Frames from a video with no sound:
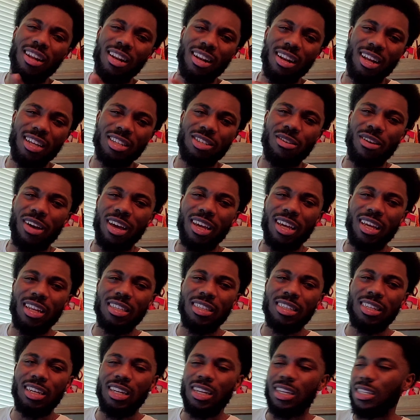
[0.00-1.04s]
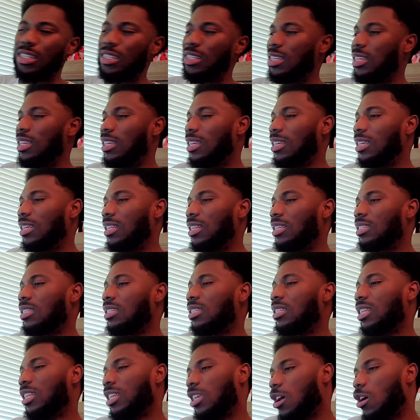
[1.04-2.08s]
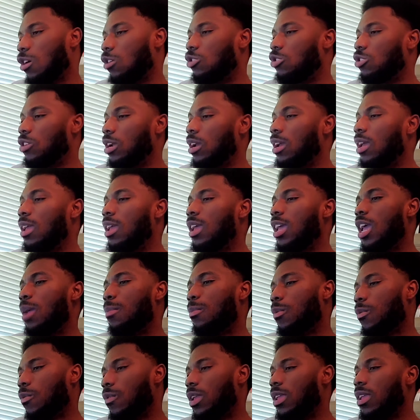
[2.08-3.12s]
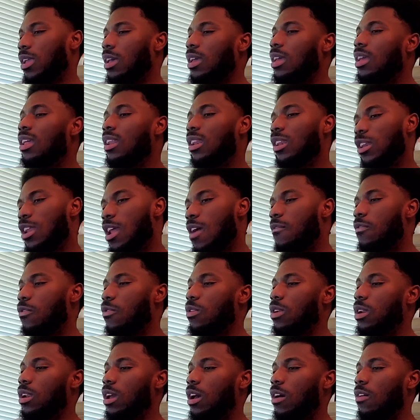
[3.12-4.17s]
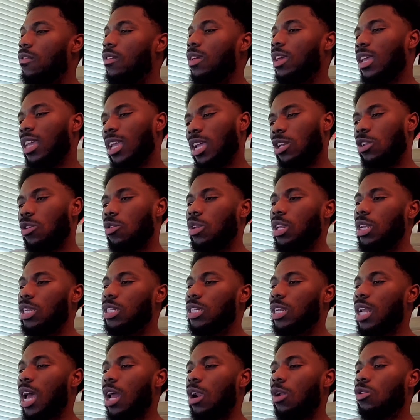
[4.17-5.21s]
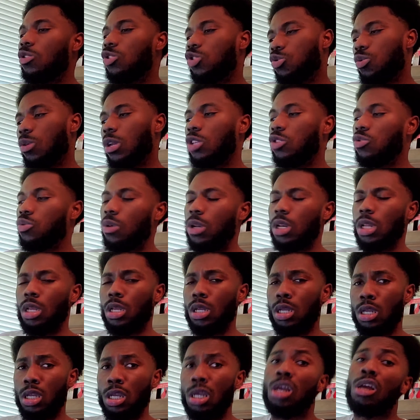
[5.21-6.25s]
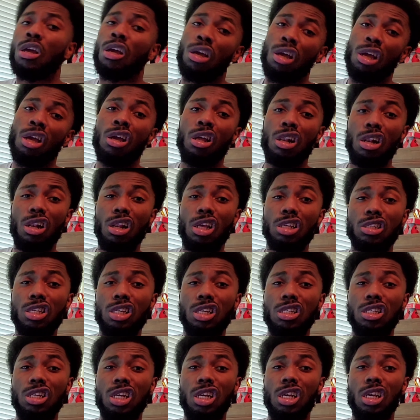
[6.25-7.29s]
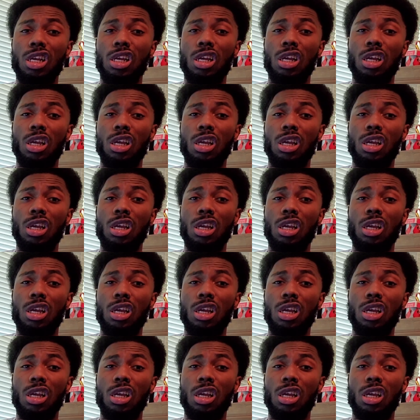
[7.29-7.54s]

Let's go ahead and get into this. This is Lyodra and Maria Never Enough Indonesian Idol 2020. Let's get G.